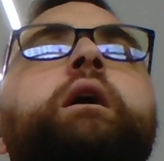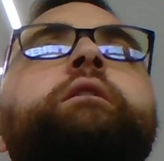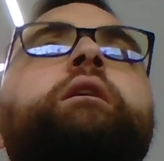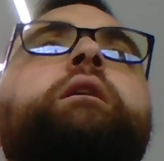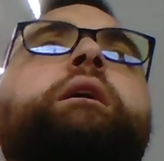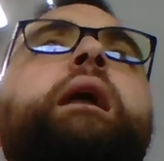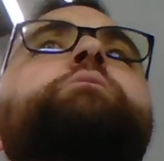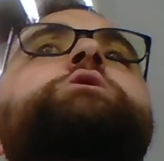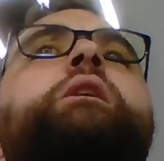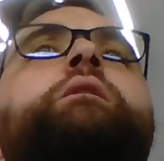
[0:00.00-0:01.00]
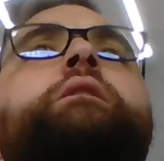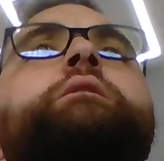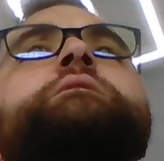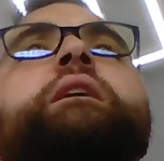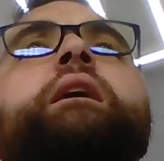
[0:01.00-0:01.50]
The Cambridge
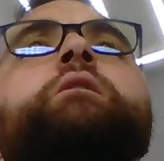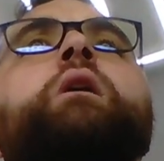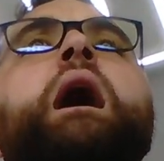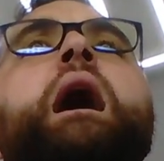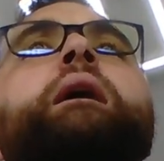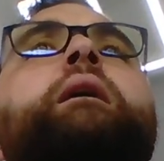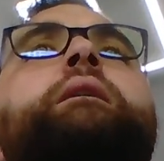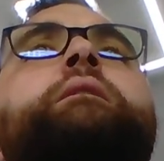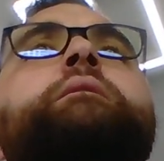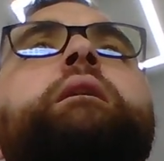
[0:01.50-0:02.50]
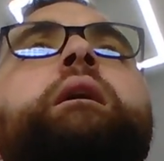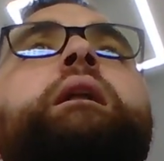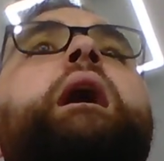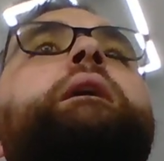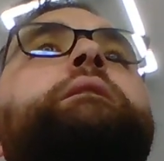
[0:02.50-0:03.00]
Analytica scandal highlighted
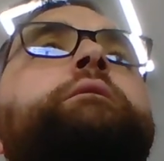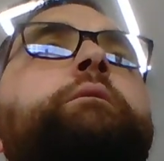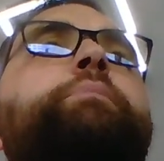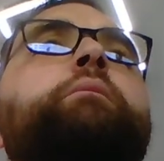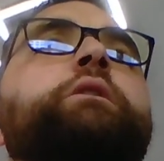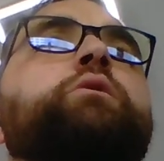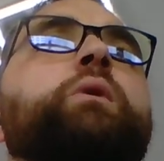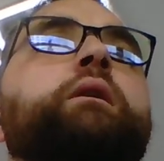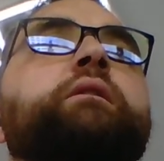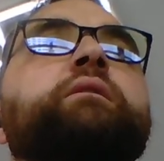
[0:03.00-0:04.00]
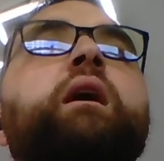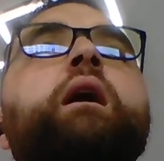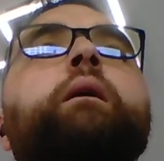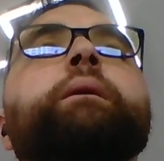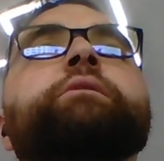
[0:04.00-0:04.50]
and heightened the public awareness
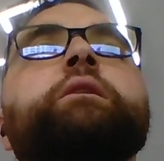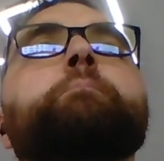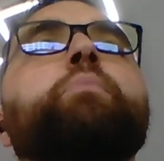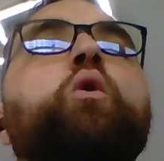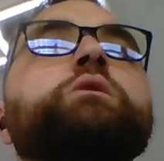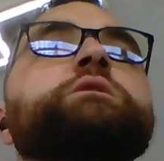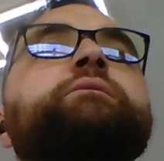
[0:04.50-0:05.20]
about the importance